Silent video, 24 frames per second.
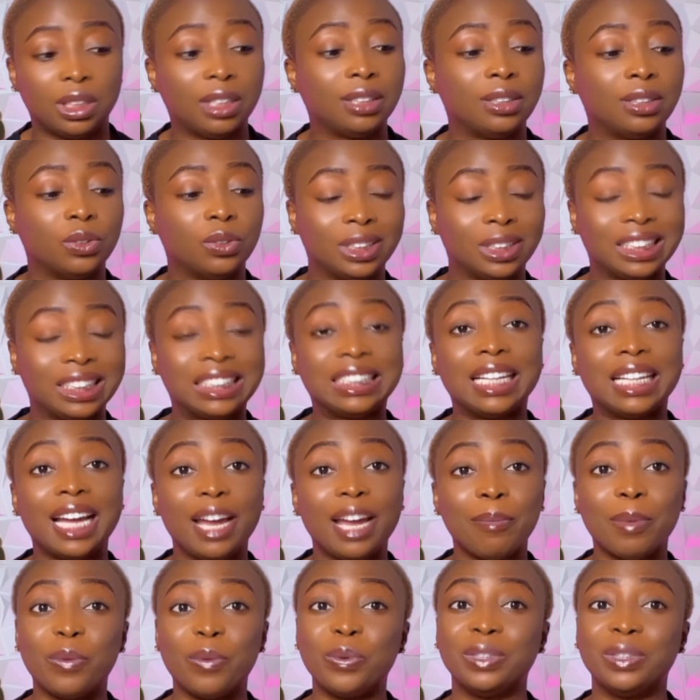There was a time I
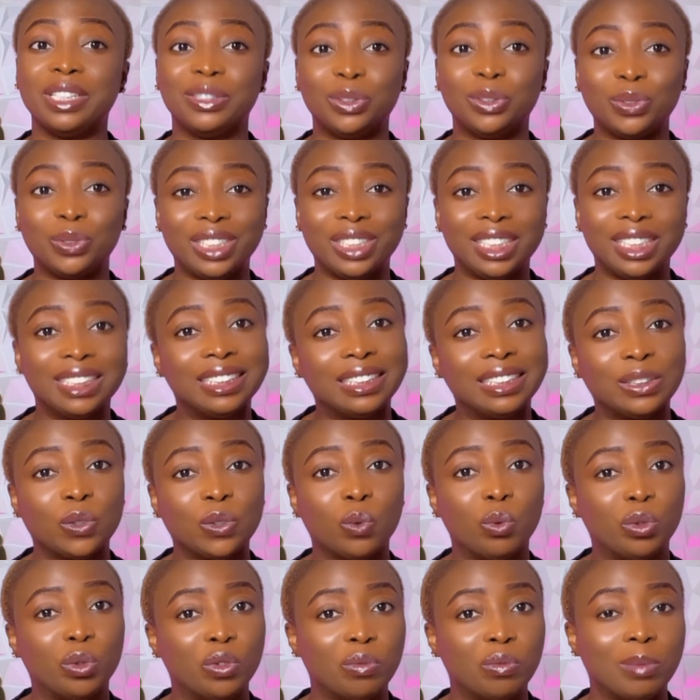wanted to list it on one
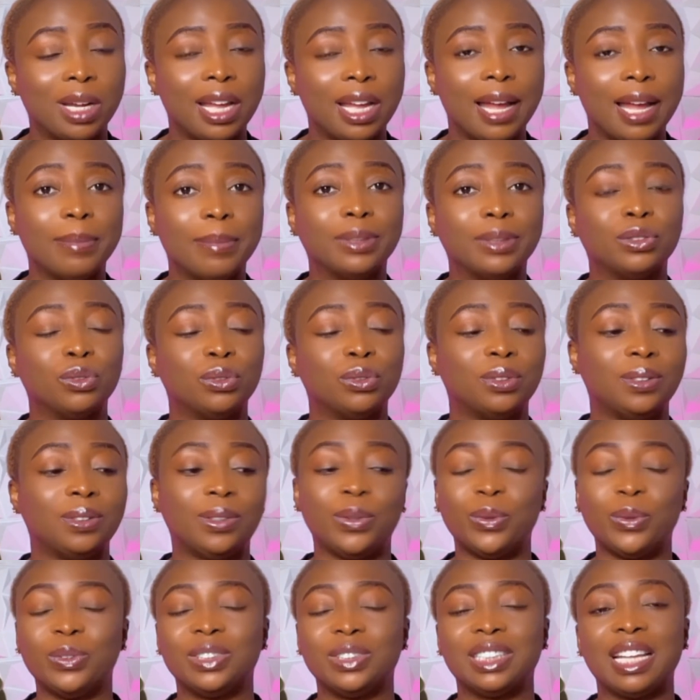of my Amazon
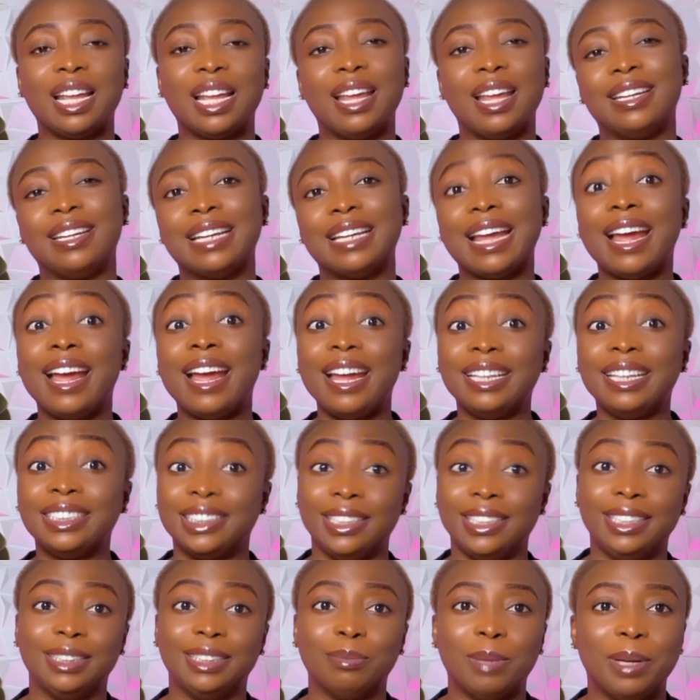stores, and I
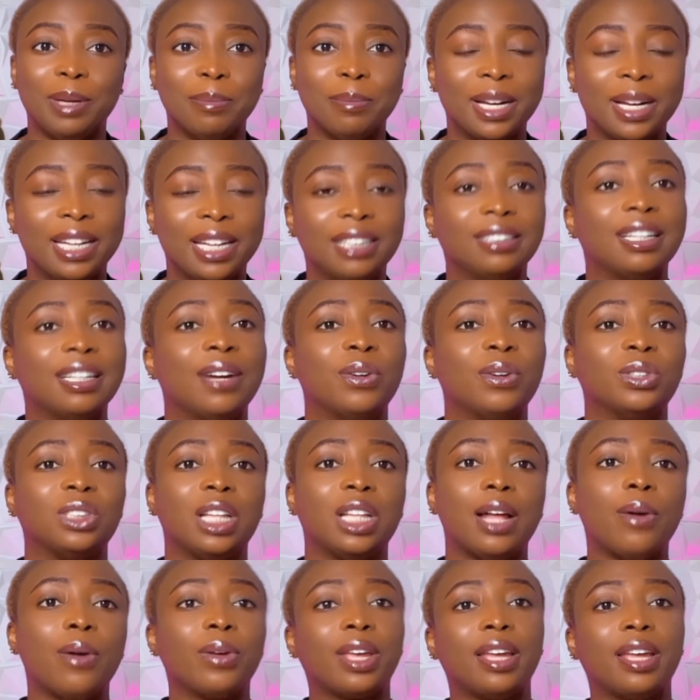changed my mind. I was like,
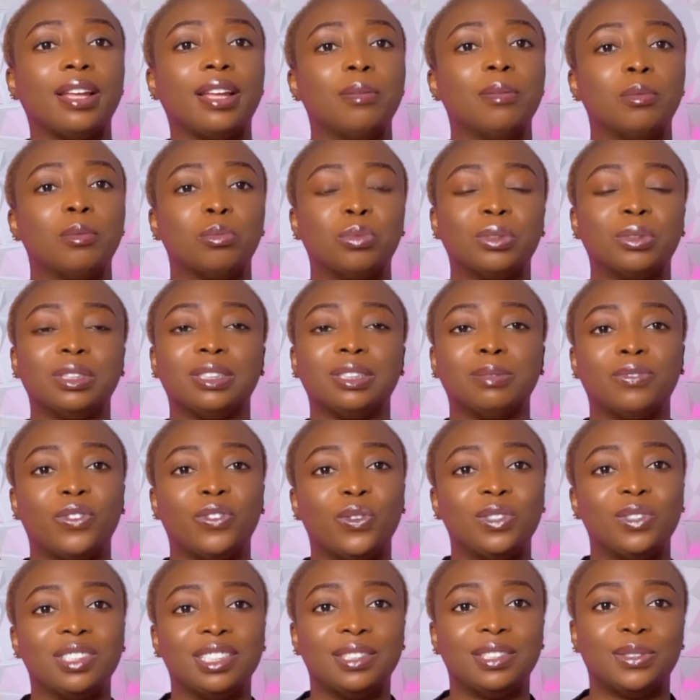okay, let me put this fund
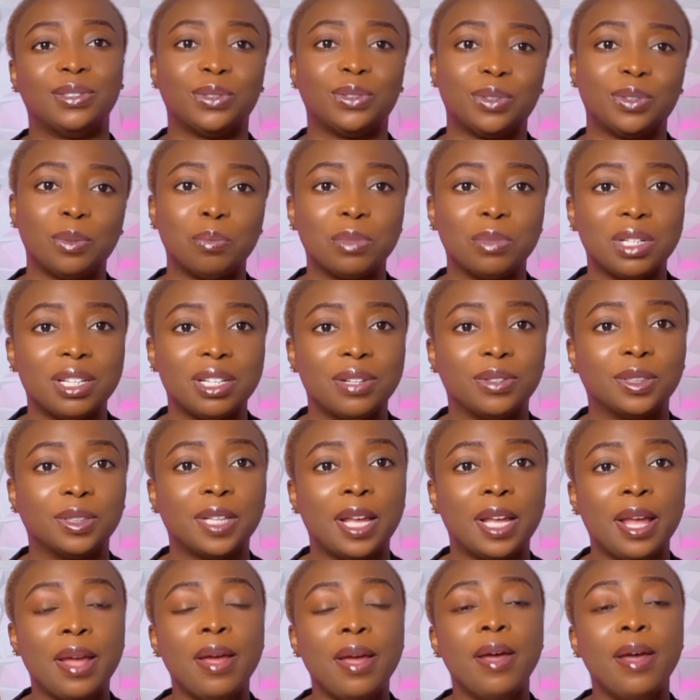into something else.
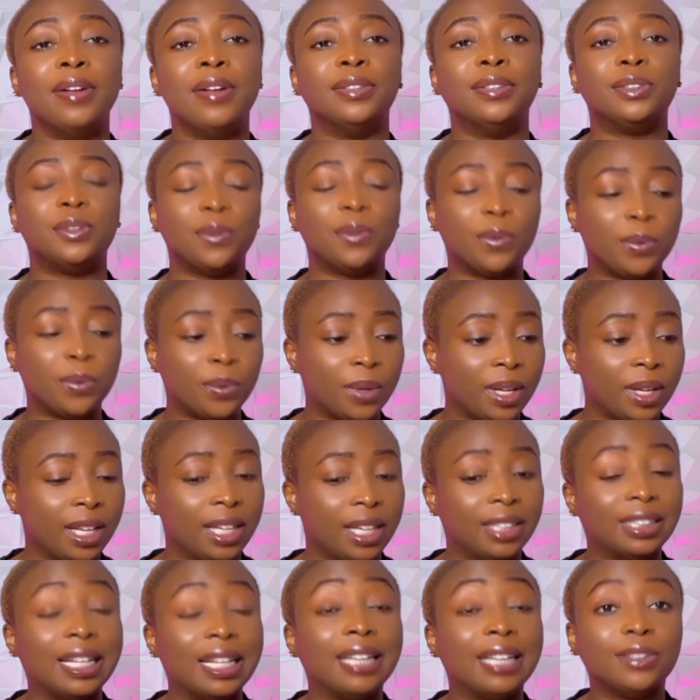So
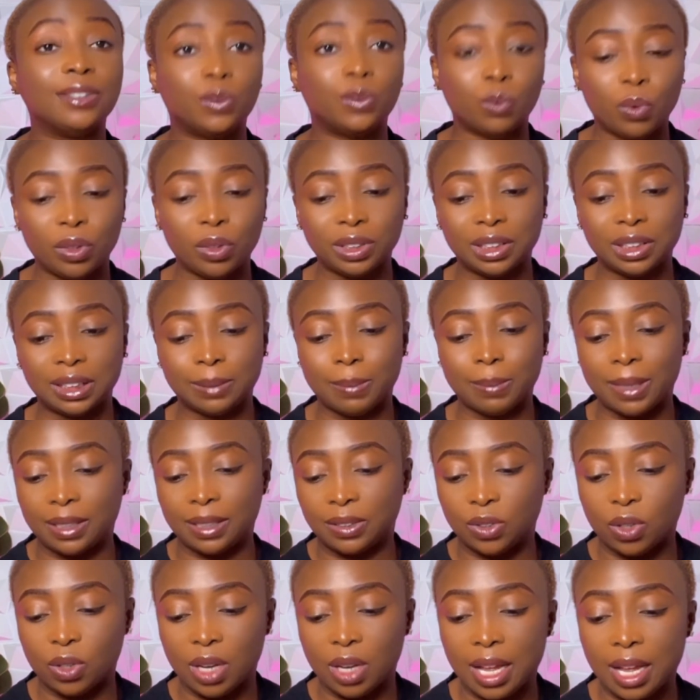that is what this
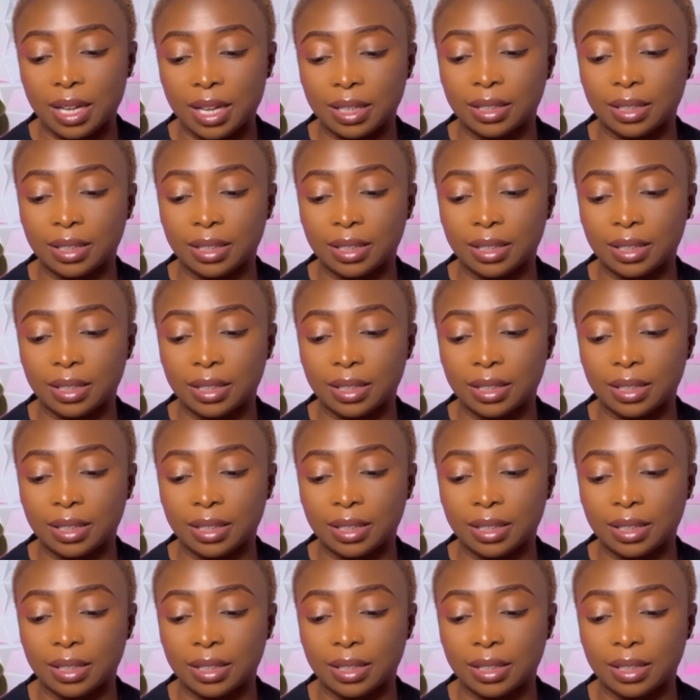particular